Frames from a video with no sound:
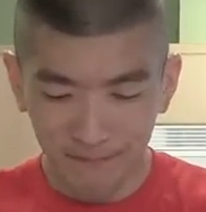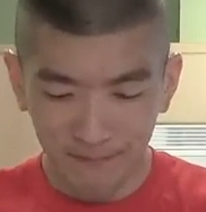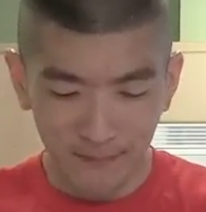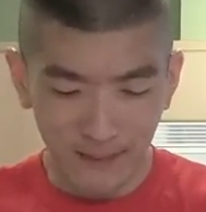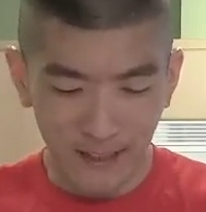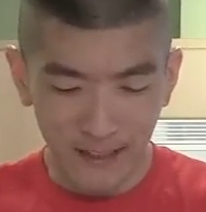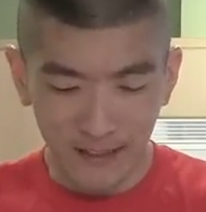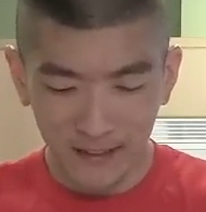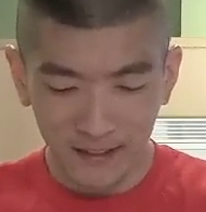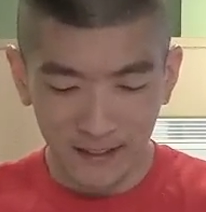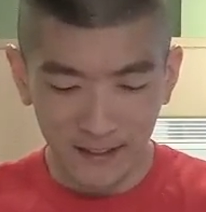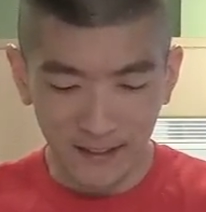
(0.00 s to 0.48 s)

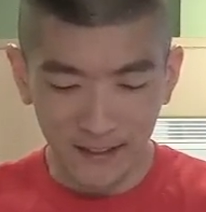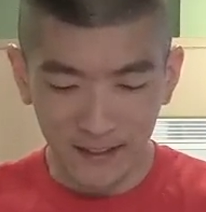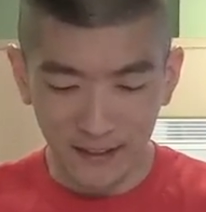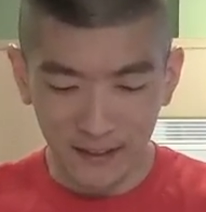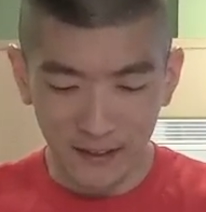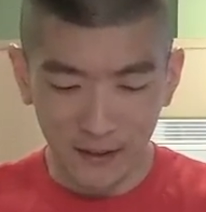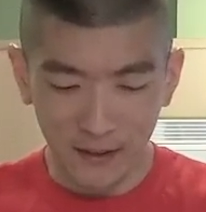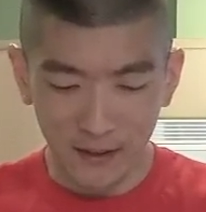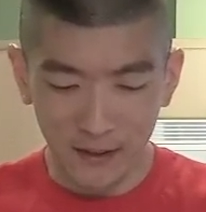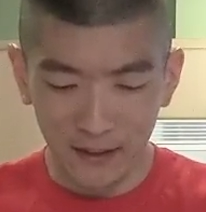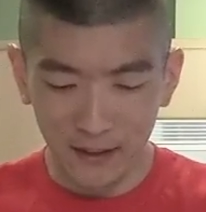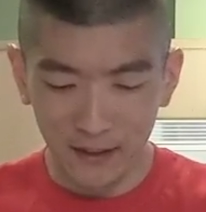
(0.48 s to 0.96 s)
This is
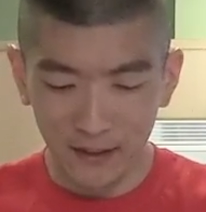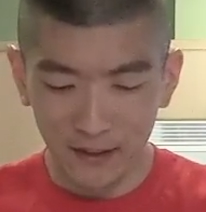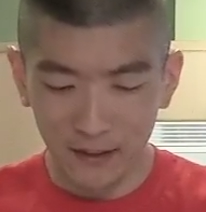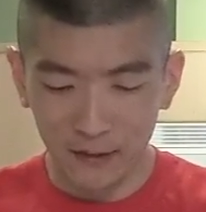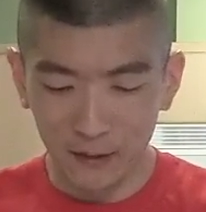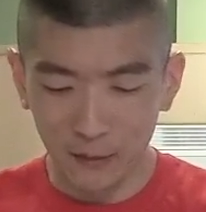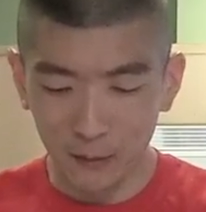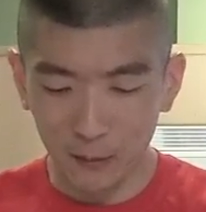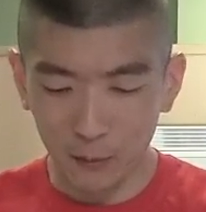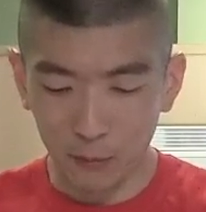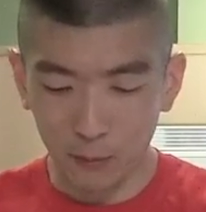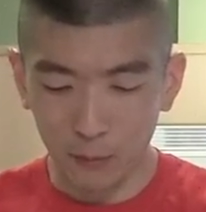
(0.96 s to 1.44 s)
going
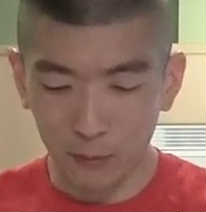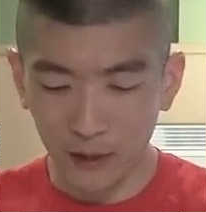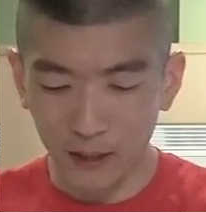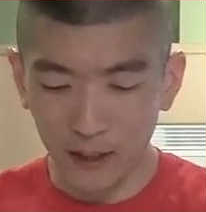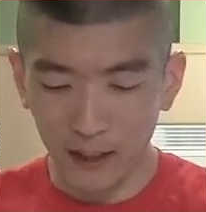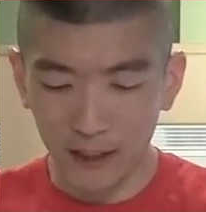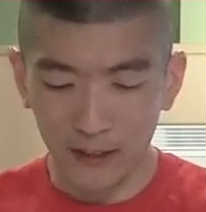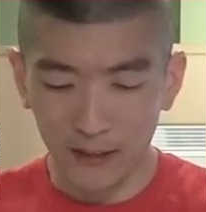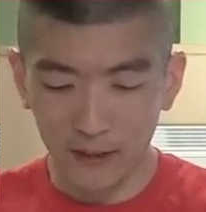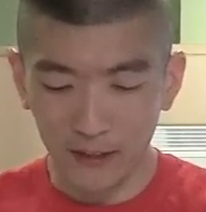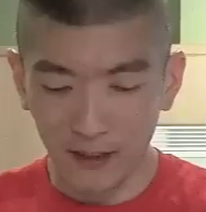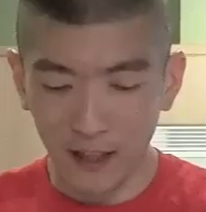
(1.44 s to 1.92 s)
to
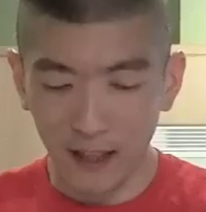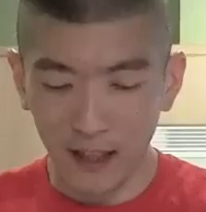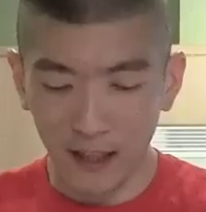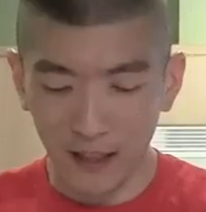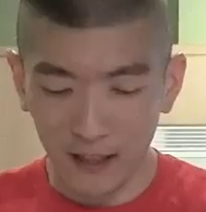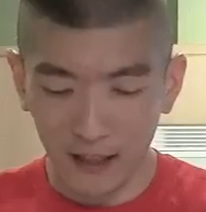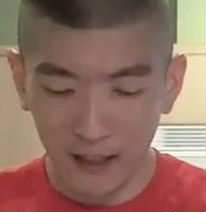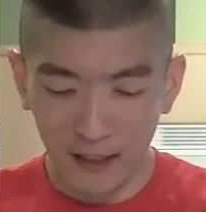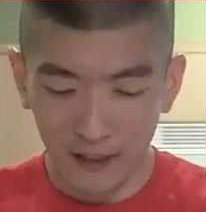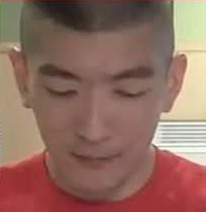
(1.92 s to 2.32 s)
really suck.